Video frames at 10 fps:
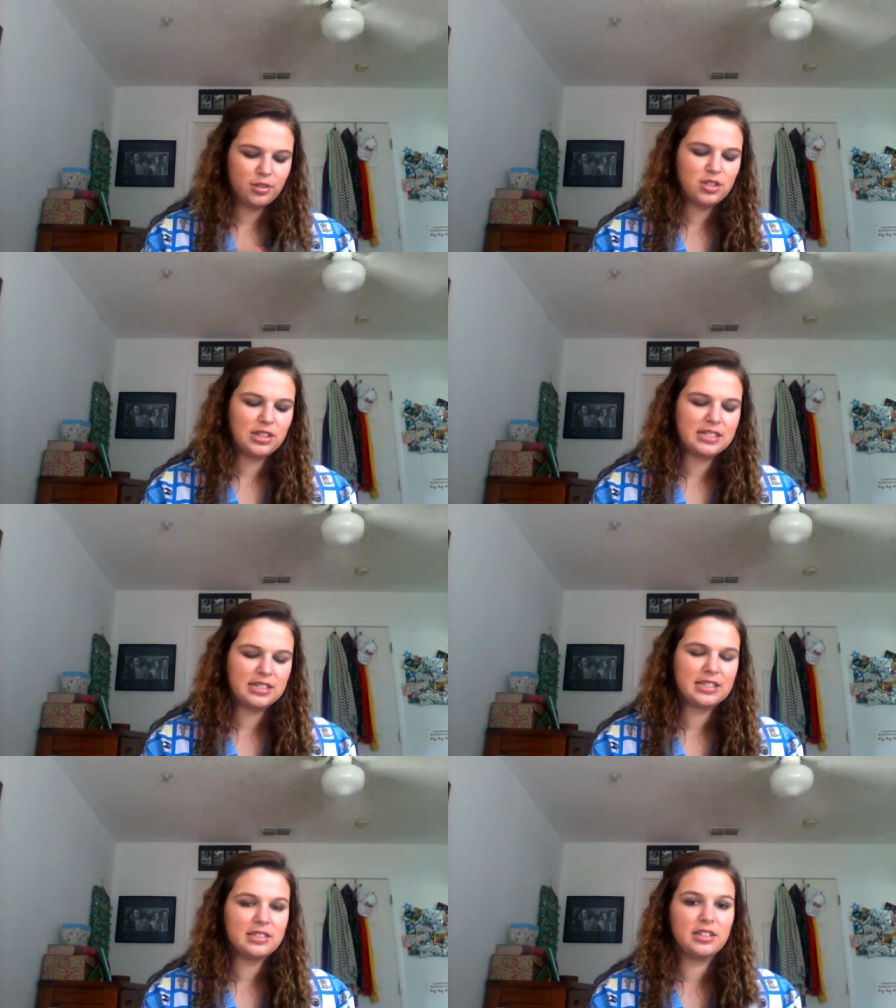So that's
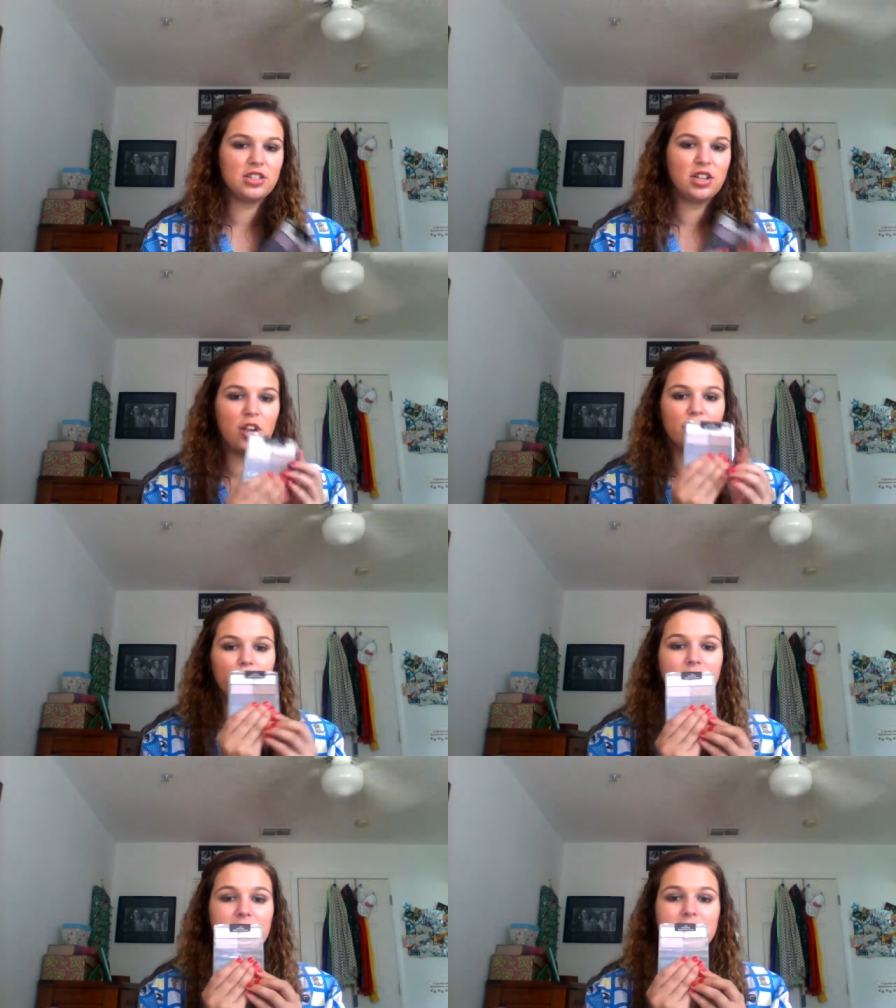less than $1 a
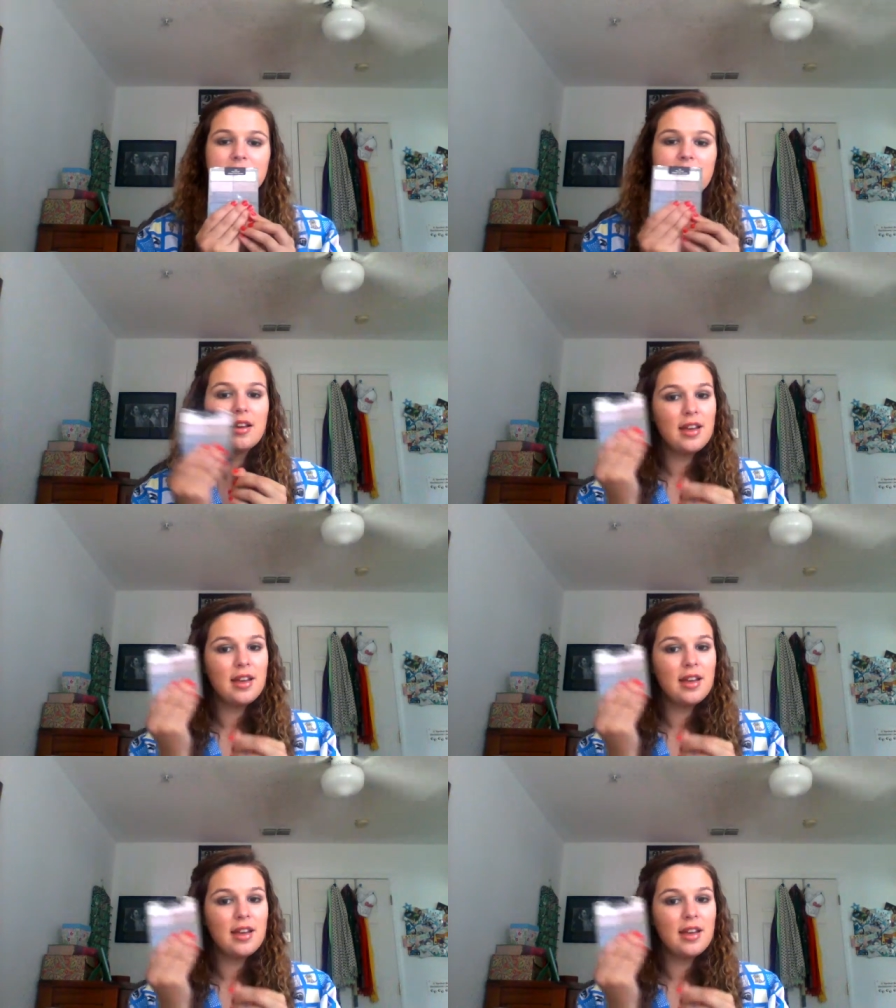piece.